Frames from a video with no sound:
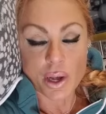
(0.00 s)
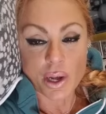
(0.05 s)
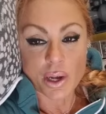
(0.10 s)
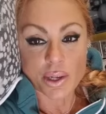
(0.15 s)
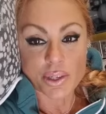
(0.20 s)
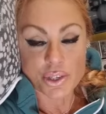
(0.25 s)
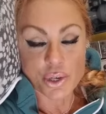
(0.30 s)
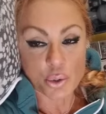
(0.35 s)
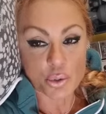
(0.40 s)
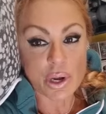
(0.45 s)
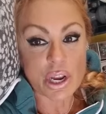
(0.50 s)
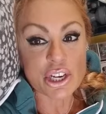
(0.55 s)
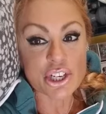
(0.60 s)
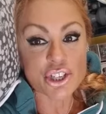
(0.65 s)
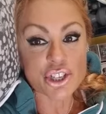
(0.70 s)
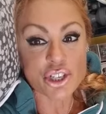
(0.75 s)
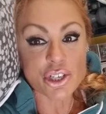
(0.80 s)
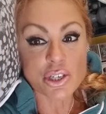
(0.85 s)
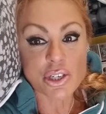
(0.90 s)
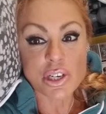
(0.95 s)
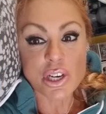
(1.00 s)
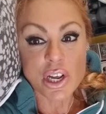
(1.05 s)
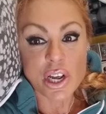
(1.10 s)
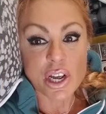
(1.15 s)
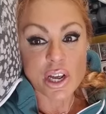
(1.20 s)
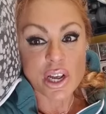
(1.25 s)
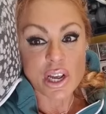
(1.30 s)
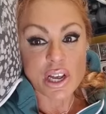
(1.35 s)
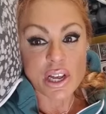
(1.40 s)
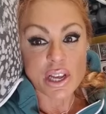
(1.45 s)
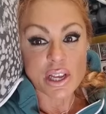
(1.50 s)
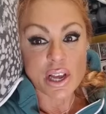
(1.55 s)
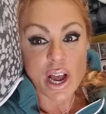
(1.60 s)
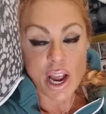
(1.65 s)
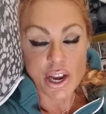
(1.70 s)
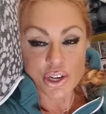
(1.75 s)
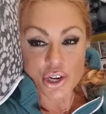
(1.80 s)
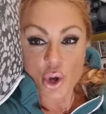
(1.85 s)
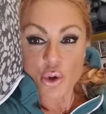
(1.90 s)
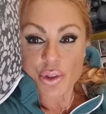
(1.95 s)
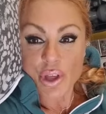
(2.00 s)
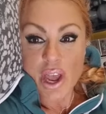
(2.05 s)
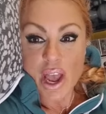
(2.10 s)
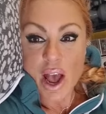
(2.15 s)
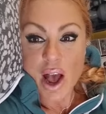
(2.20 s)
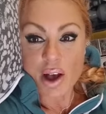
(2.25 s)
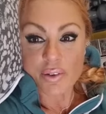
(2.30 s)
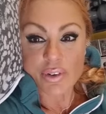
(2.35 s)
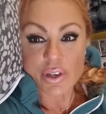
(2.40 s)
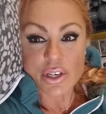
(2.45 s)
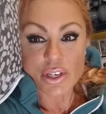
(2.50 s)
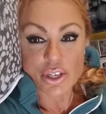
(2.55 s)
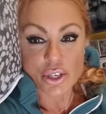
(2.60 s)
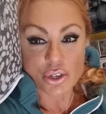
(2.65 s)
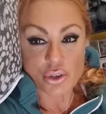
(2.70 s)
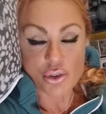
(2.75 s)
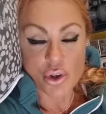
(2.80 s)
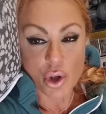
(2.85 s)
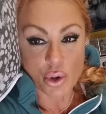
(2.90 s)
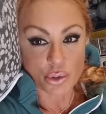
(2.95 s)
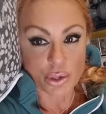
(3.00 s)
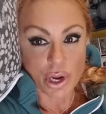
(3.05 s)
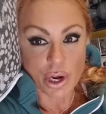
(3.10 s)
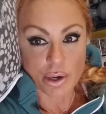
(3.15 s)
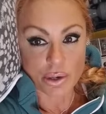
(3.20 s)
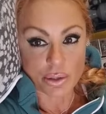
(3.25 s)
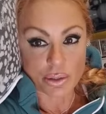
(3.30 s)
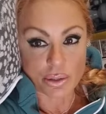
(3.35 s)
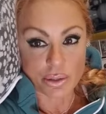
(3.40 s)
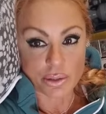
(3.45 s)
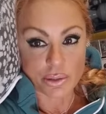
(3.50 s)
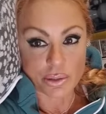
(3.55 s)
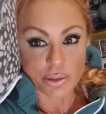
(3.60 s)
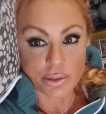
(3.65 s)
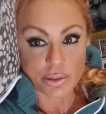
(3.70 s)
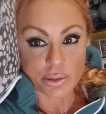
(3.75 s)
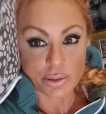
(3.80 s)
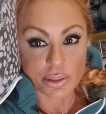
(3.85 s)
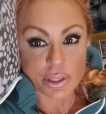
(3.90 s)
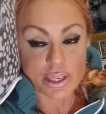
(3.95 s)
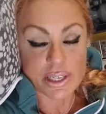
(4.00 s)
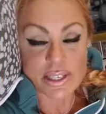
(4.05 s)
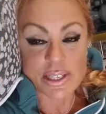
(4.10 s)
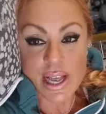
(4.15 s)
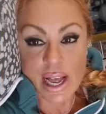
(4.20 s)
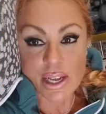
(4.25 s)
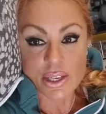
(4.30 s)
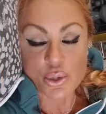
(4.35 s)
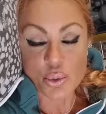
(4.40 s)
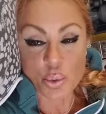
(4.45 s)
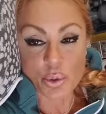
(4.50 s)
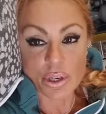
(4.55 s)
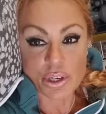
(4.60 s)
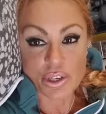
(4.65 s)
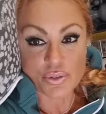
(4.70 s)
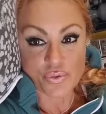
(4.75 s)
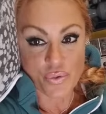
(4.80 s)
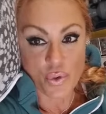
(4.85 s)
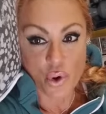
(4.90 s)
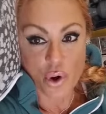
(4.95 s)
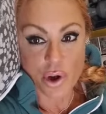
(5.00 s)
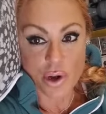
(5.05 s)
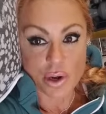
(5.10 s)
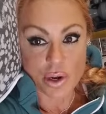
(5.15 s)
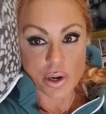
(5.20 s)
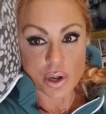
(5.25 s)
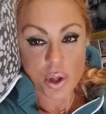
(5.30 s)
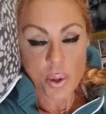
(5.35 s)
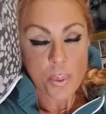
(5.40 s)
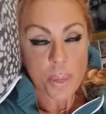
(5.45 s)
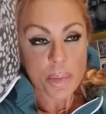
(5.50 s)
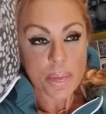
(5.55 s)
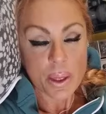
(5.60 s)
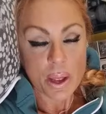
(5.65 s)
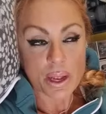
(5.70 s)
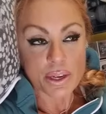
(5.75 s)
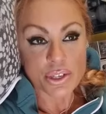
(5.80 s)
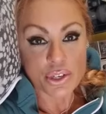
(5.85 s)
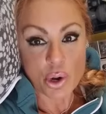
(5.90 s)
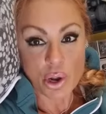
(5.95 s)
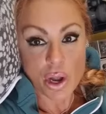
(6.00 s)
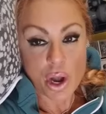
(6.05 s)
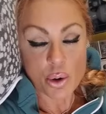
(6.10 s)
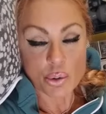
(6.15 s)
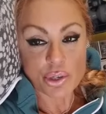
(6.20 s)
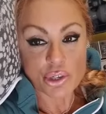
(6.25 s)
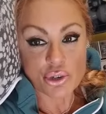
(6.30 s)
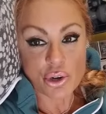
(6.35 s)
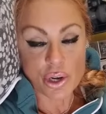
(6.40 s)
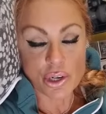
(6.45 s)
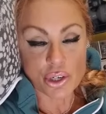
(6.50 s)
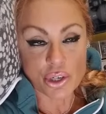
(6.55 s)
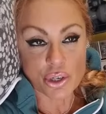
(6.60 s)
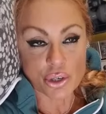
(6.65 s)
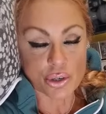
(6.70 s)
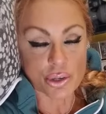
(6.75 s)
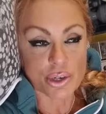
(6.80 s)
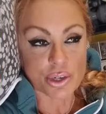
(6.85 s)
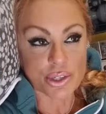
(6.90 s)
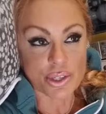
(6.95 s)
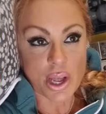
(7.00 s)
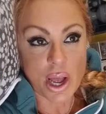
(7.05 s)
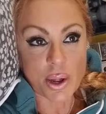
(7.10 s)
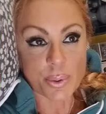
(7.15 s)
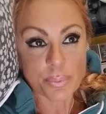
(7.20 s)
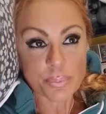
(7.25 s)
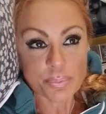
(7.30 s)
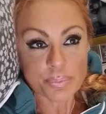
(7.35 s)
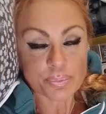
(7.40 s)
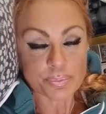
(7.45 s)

a donation. I know they have it. You go there, because that's what it's for. And so I always try to encourage that.